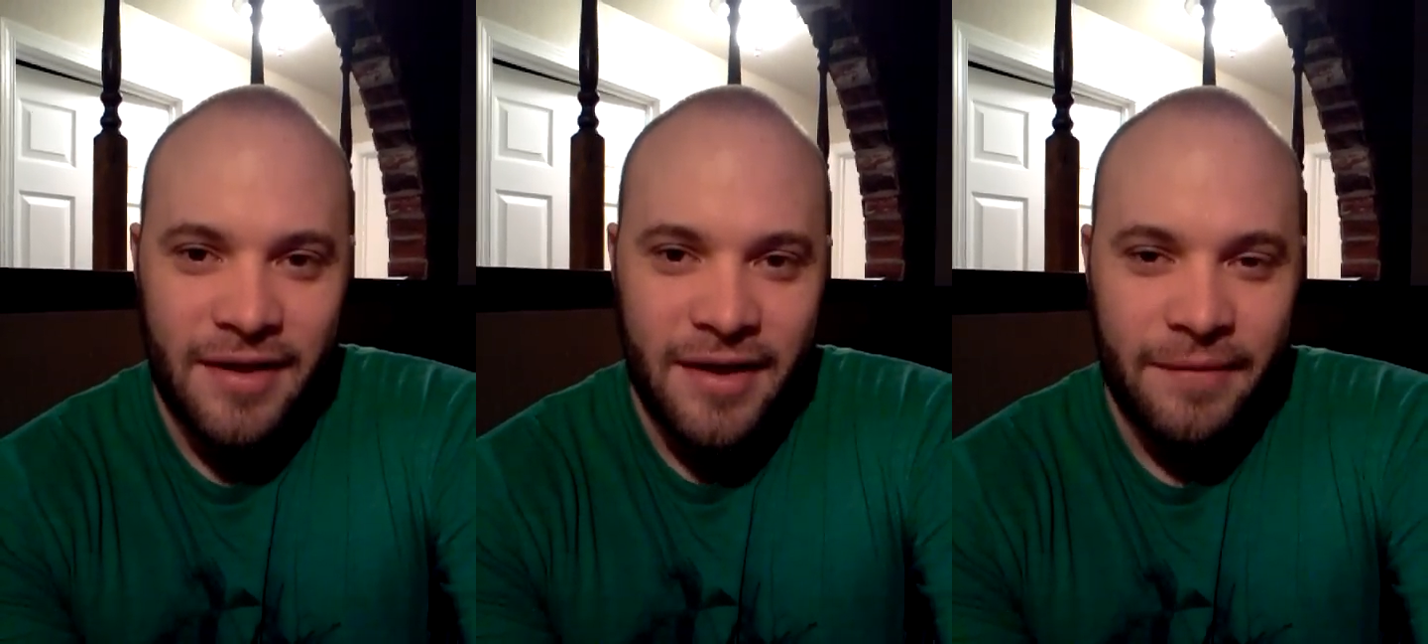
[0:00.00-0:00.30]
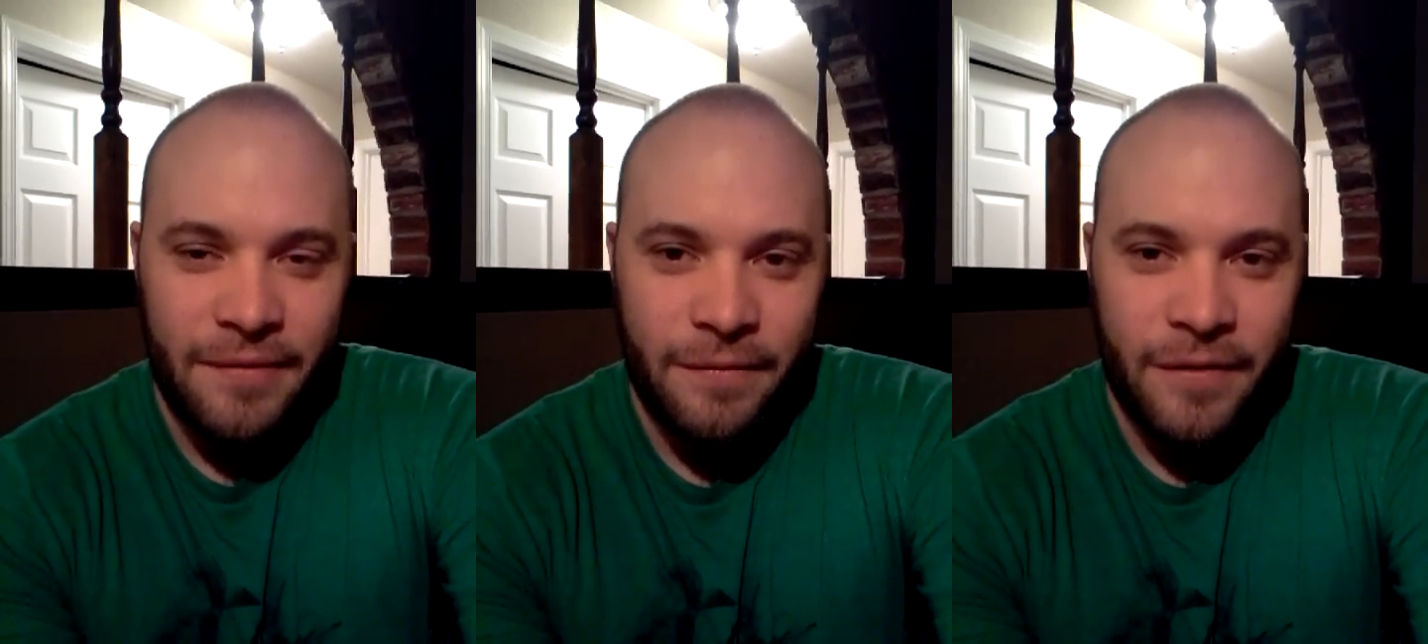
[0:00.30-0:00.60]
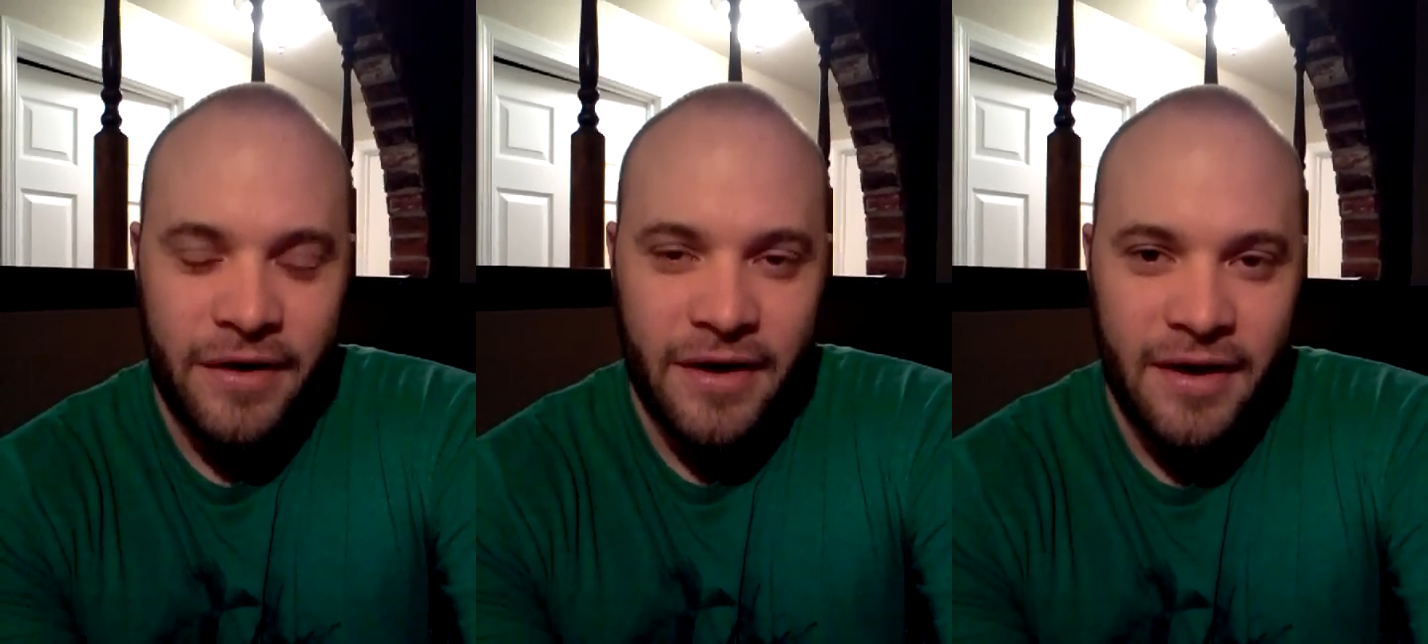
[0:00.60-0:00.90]
uh, feel
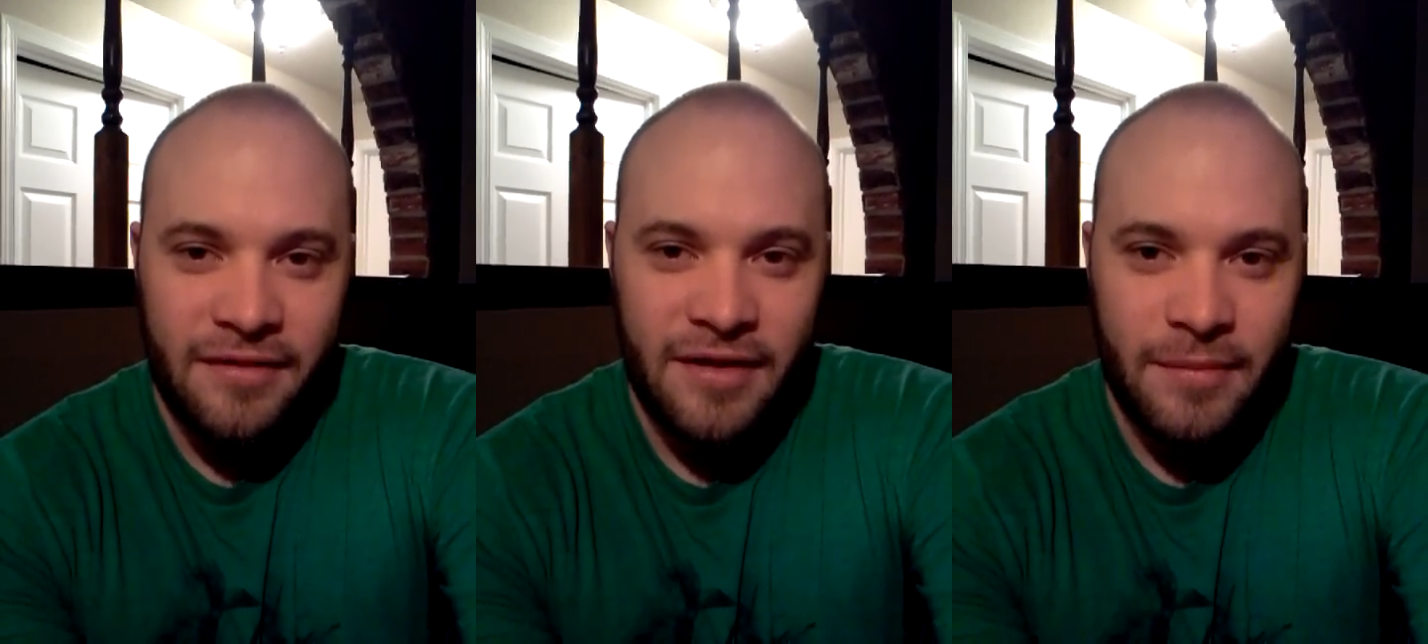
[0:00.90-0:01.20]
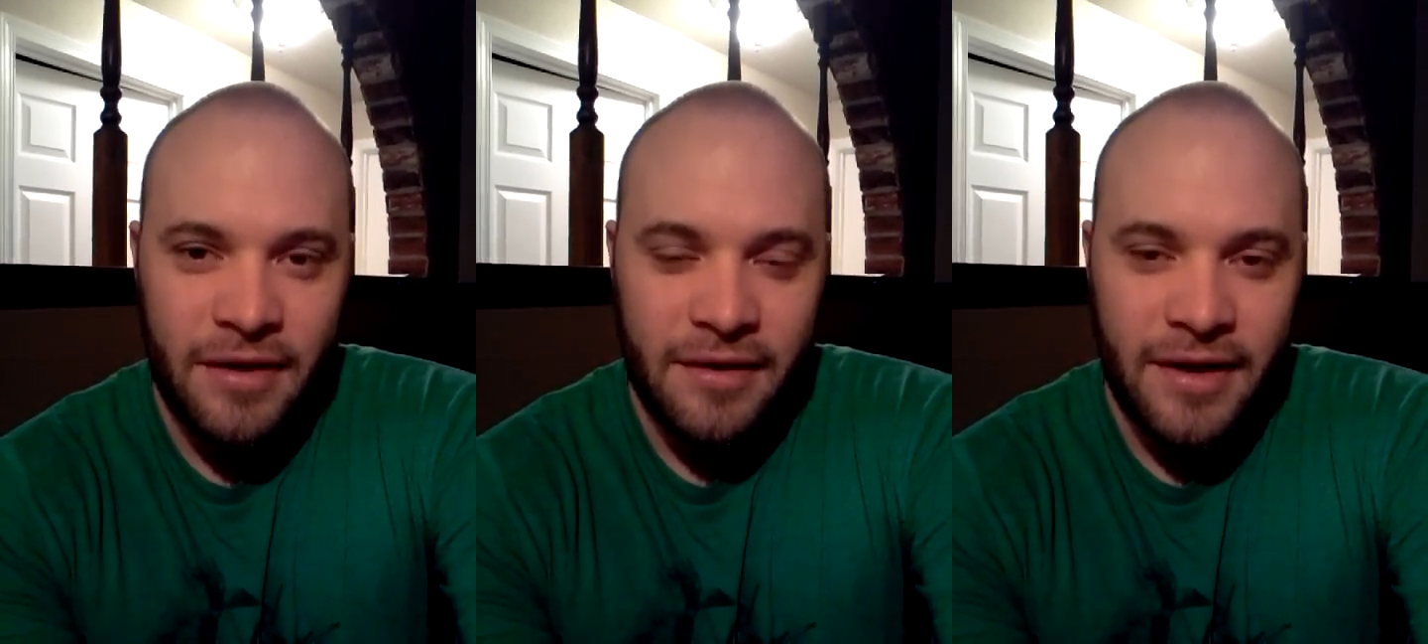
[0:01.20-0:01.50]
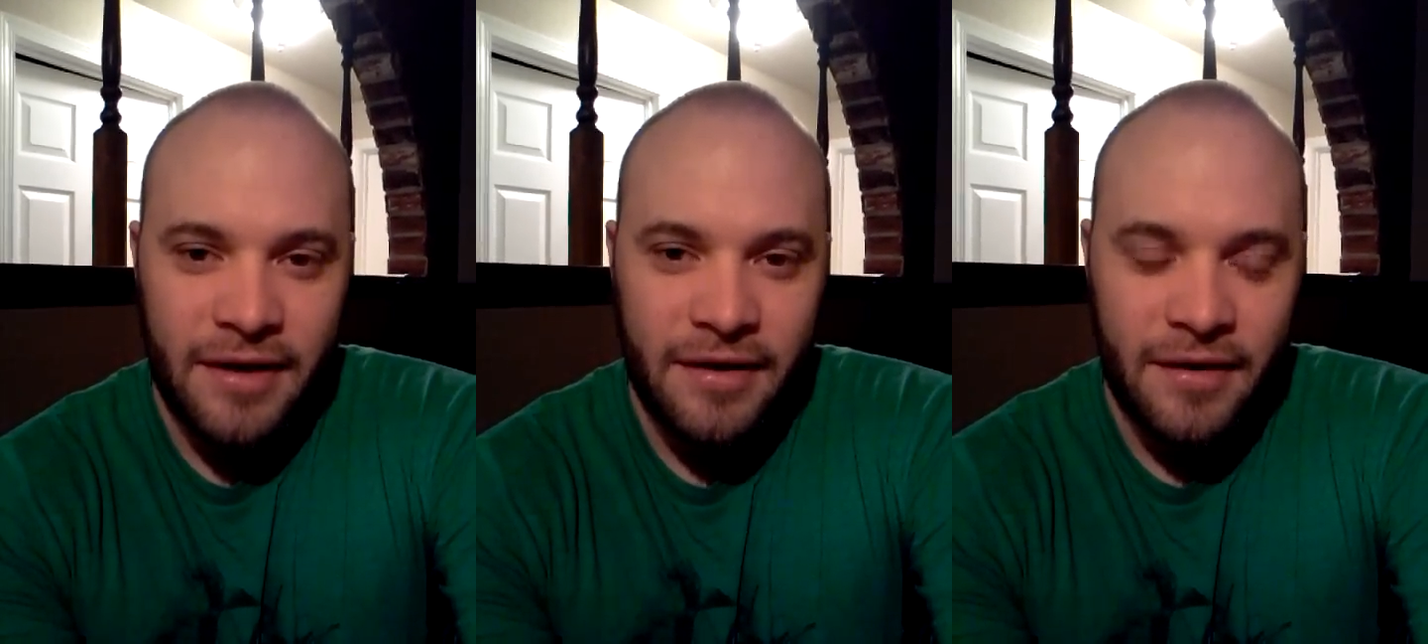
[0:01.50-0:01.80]
free to send me a
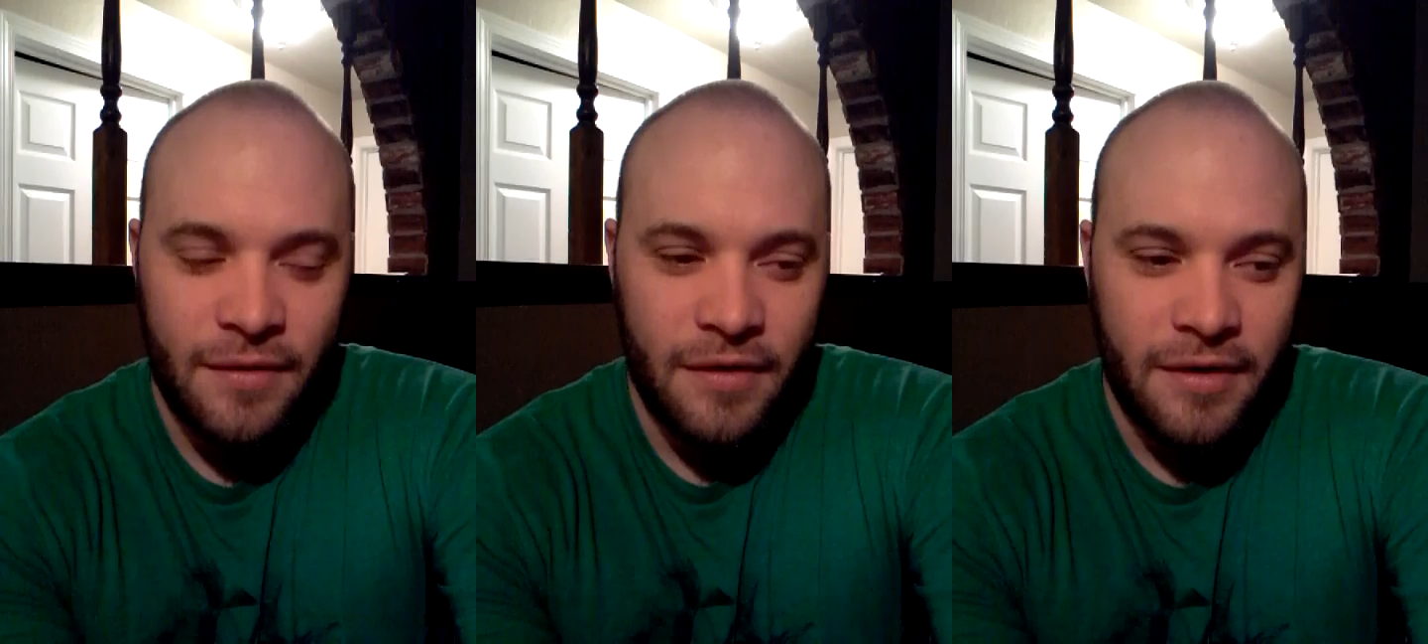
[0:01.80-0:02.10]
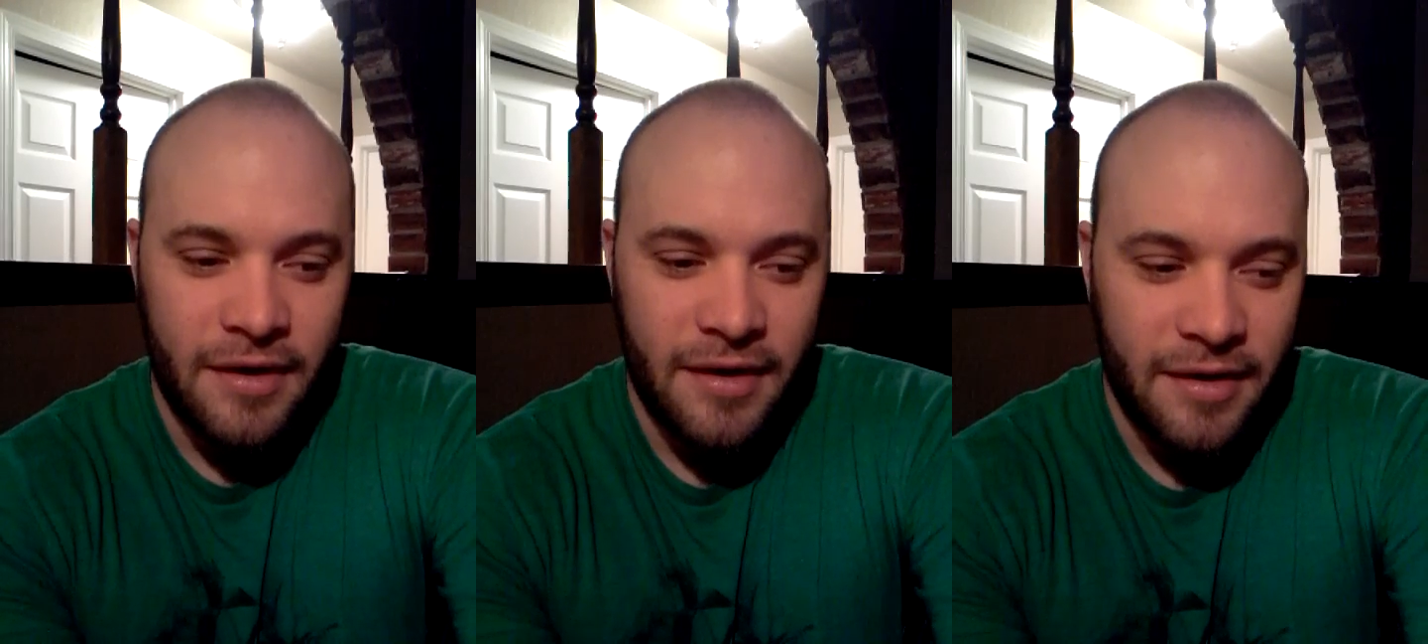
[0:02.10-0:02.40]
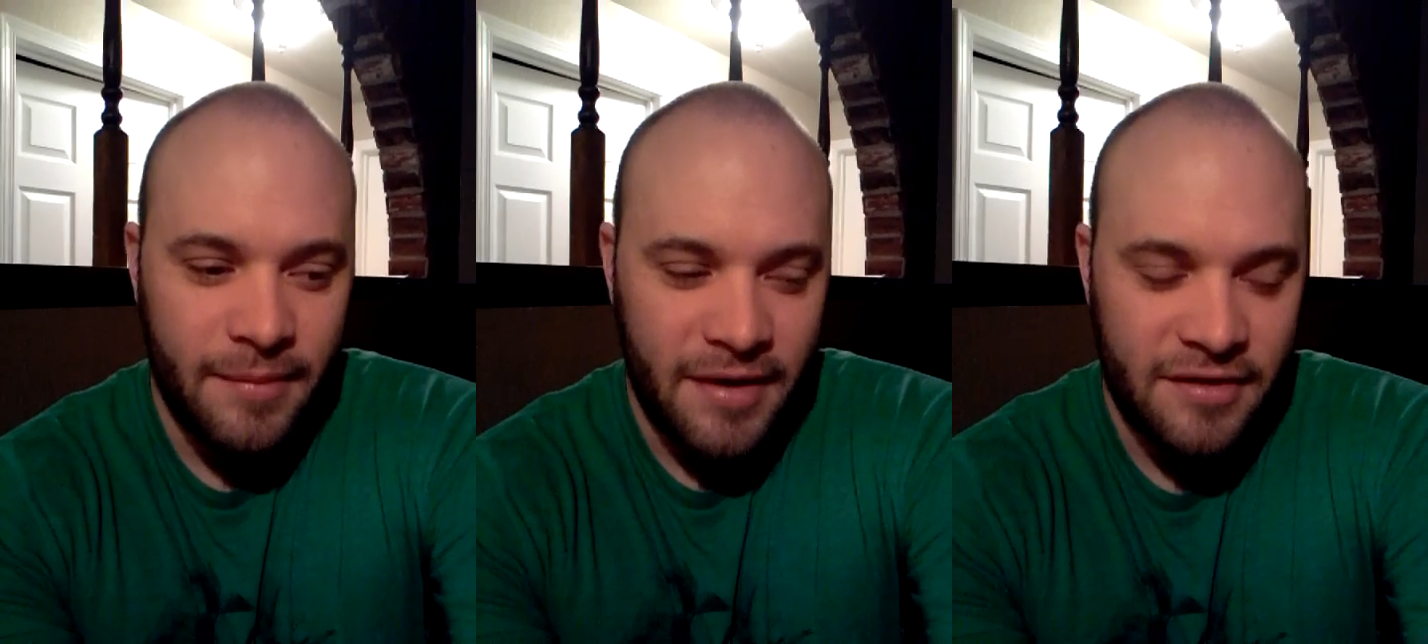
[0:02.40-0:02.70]
link or
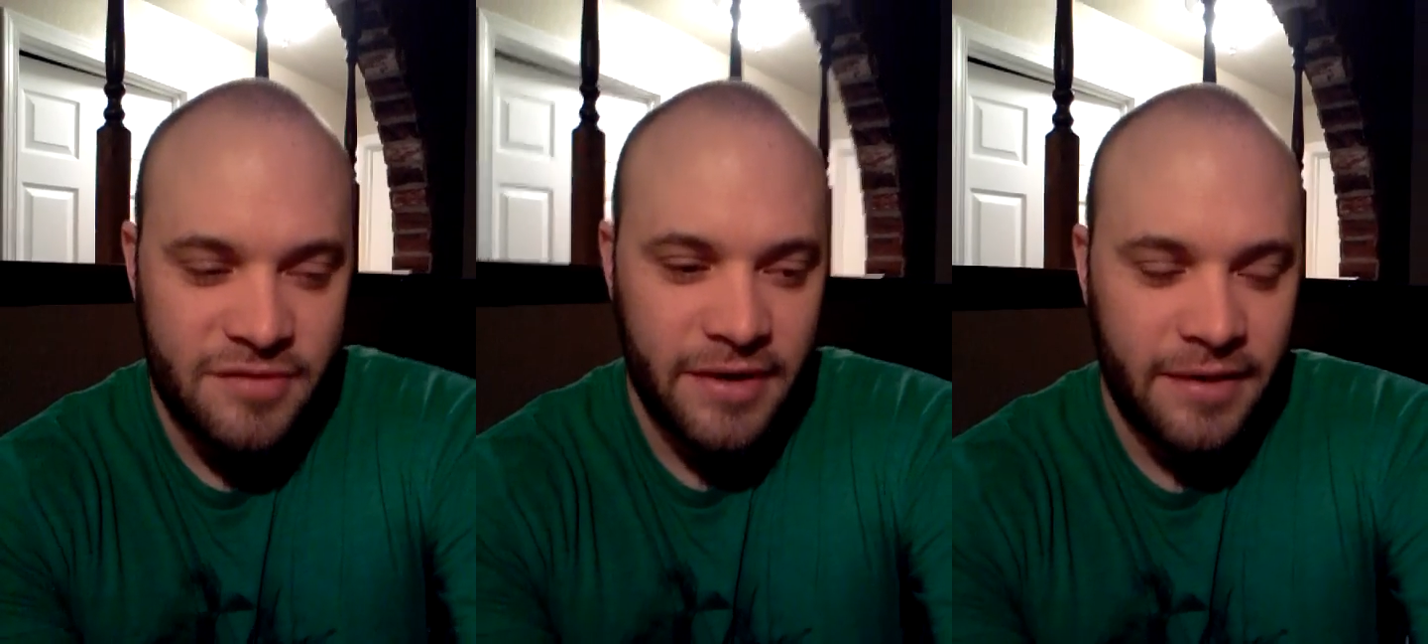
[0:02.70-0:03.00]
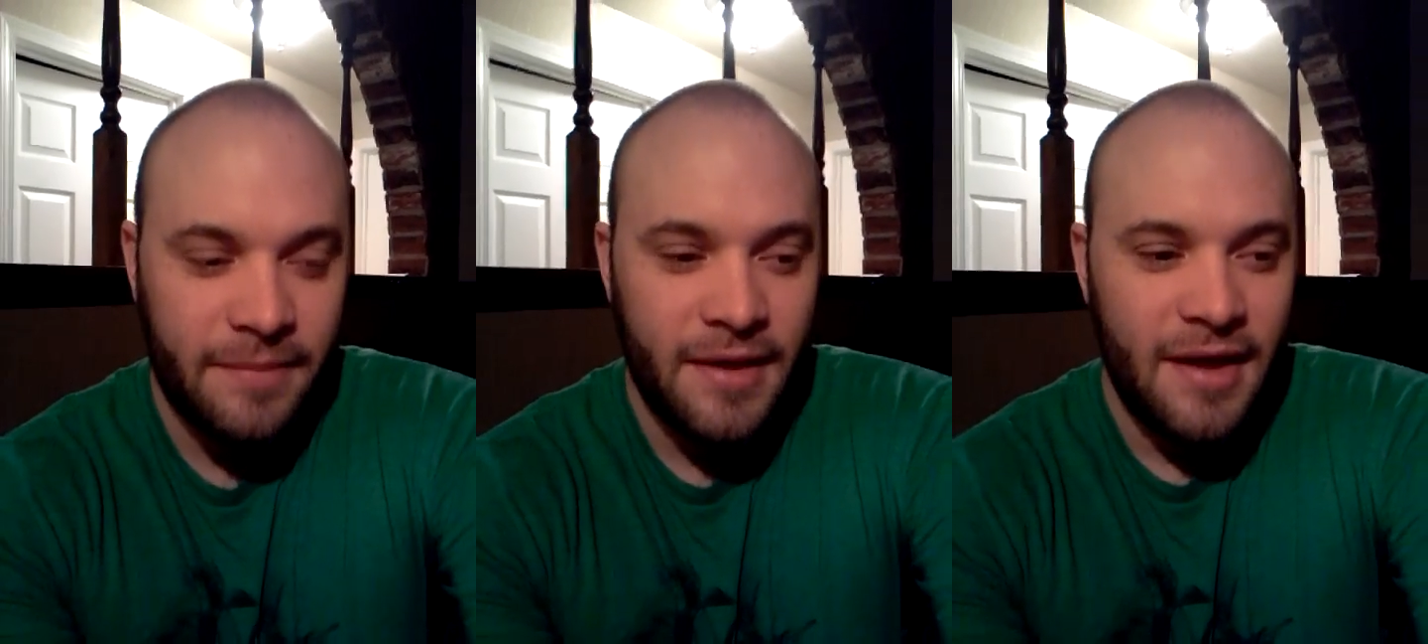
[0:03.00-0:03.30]
uh, message me,